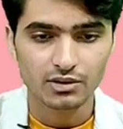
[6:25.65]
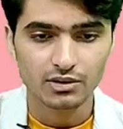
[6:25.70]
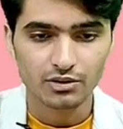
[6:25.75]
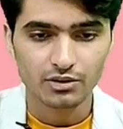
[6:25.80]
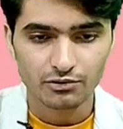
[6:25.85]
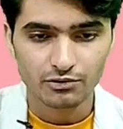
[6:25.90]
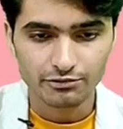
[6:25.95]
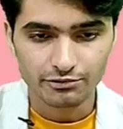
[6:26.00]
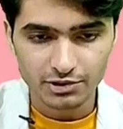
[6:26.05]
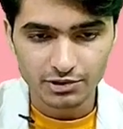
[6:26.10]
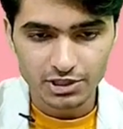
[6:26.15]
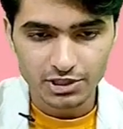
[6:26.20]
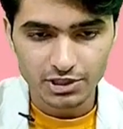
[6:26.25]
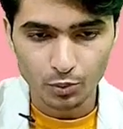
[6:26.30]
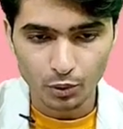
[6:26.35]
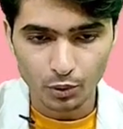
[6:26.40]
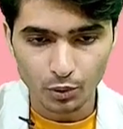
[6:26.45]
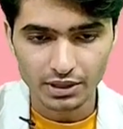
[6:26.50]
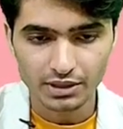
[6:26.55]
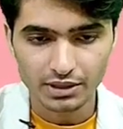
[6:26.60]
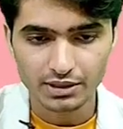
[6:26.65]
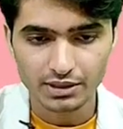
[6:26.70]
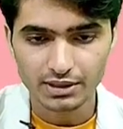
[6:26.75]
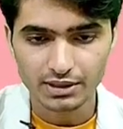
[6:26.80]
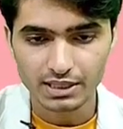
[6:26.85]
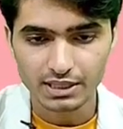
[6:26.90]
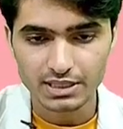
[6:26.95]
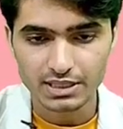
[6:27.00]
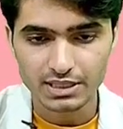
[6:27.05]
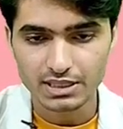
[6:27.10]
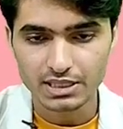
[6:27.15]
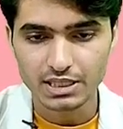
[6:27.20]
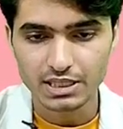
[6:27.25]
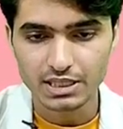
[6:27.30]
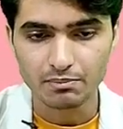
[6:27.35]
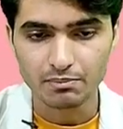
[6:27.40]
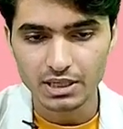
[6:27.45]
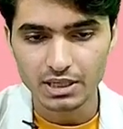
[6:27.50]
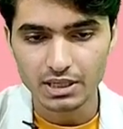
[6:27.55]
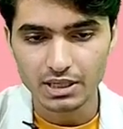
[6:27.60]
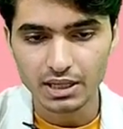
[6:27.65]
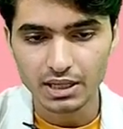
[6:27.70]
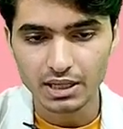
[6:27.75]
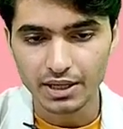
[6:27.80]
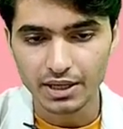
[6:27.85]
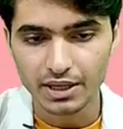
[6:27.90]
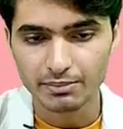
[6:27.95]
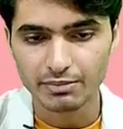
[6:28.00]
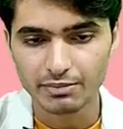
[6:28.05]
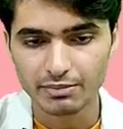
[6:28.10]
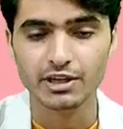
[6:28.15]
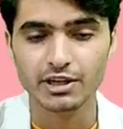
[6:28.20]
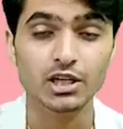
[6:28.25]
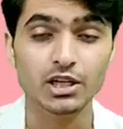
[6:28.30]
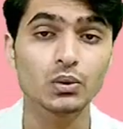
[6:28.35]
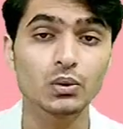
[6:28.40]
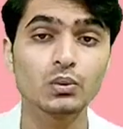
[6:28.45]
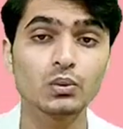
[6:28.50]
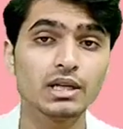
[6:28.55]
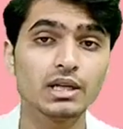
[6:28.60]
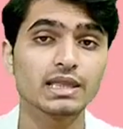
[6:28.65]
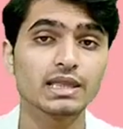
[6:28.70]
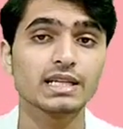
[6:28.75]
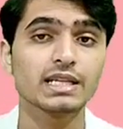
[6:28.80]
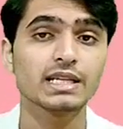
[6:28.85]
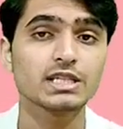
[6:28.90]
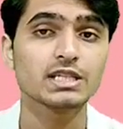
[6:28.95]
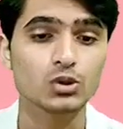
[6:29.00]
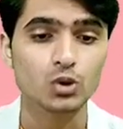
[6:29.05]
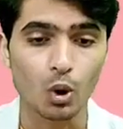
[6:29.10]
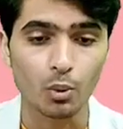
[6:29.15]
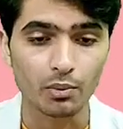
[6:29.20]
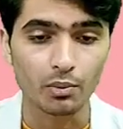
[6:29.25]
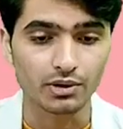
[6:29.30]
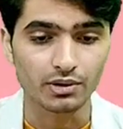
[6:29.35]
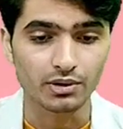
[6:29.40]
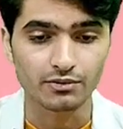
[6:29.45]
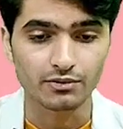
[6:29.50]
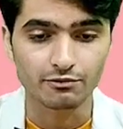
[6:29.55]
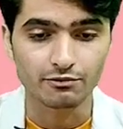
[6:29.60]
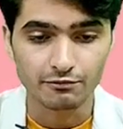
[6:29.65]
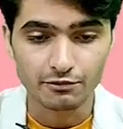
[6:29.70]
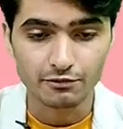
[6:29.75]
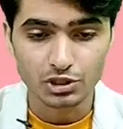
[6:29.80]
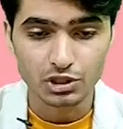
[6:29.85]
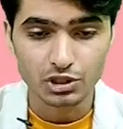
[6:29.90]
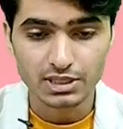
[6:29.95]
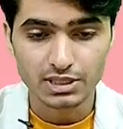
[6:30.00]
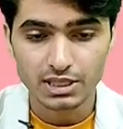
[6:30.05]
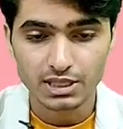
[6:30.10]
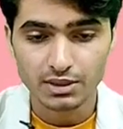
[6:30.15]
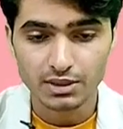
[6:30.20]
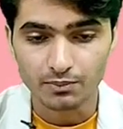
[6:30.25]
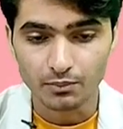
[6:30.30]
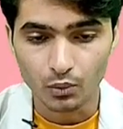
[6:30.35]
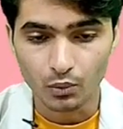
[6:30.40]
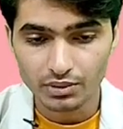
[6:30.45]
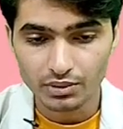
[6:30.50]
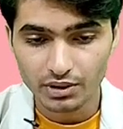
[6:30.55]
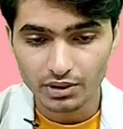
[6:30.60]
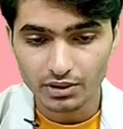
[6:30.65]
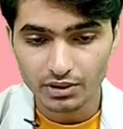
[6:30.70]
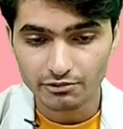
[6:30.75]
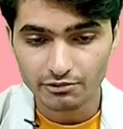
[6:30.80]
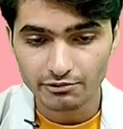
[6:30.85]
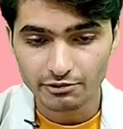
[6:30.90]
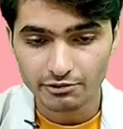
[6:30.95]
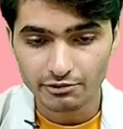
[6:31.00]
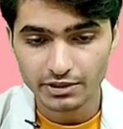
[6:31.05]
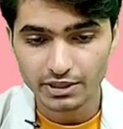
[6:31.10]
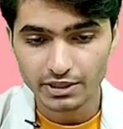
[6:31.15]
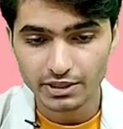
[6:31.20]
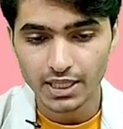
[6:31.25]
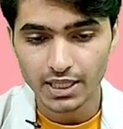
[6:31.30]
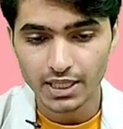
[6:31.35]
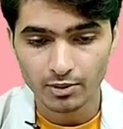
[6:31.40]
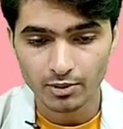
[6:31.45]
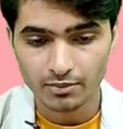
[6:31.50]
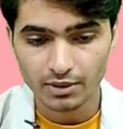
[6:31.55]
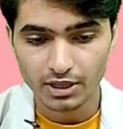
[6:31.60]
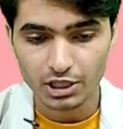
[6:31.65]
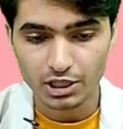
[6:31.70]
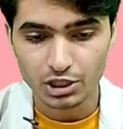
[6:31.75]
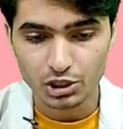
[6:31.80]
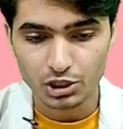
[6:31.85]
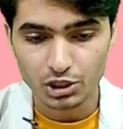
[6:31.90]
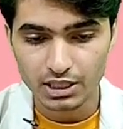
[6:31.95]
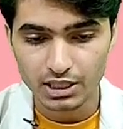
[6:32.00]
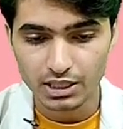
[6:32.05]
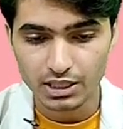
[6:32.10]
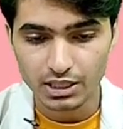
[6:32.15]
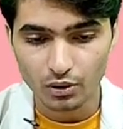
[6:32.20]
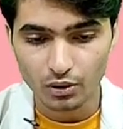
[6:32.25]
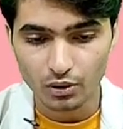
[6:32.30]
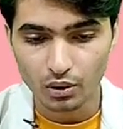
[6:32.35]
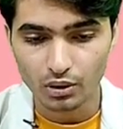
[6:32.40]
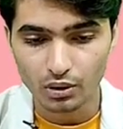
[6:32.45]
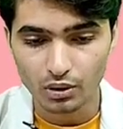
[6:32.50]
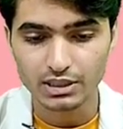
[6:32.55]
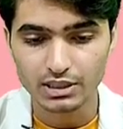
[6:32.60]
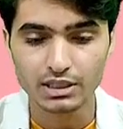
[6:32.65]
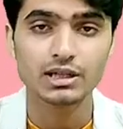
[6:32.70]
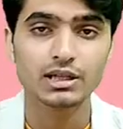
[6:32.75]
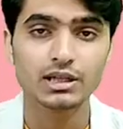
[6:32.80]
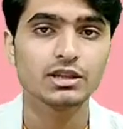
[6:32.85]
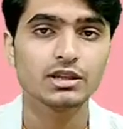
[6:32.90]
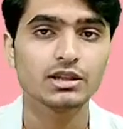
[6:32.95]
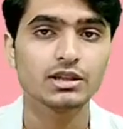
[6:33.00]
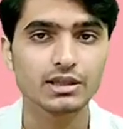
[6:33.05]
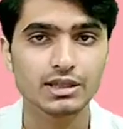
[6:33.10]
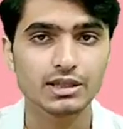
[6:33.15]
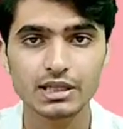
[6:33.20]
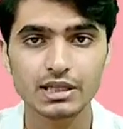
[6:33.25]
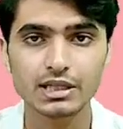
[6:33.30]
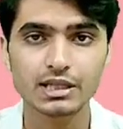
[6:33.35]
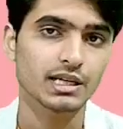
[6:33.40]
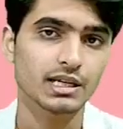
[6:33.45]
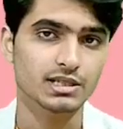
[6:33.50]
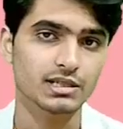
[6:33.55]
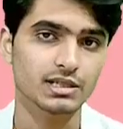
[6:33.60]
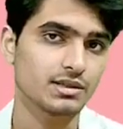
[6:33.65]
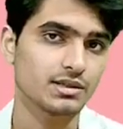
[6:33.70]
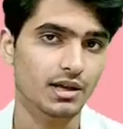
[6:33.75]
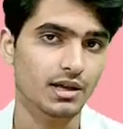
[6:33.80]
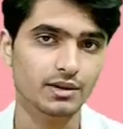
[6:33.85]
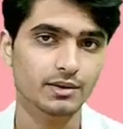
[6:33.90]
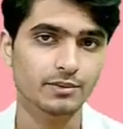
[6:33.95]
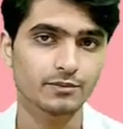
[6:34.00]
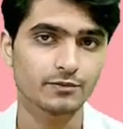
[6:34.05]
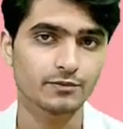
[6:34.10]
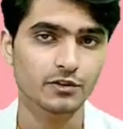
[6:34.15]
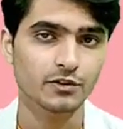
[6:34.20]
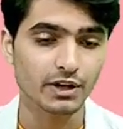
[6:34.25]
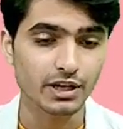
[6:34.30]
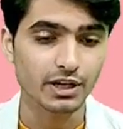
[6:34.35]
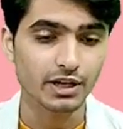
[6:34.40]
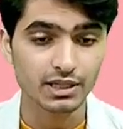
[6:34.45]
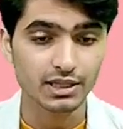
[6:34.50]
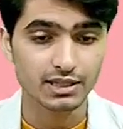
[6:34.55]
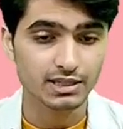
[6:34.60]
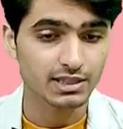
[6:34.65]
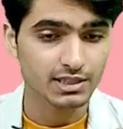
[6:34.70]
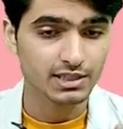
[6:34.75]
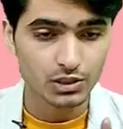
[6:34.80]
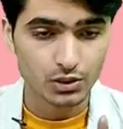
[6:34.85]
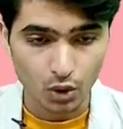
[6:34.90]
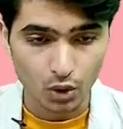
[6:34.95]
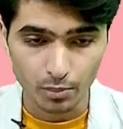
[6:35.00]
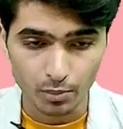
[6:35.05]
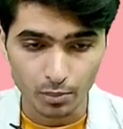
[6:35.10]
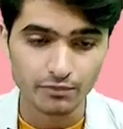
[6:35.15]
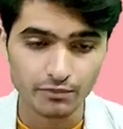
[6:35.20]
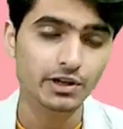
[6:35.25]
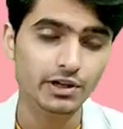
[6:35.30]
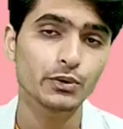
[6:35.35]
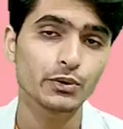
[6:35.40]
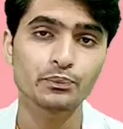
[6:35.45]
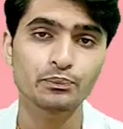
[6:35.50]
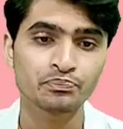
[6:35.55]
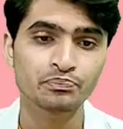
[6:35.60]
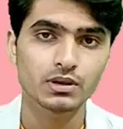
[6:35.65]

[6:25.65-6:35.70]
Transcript: First point, that is the mean IRP value that is common, which is more than 15 mm Hg in all the 3 cases there, right? This is the common value.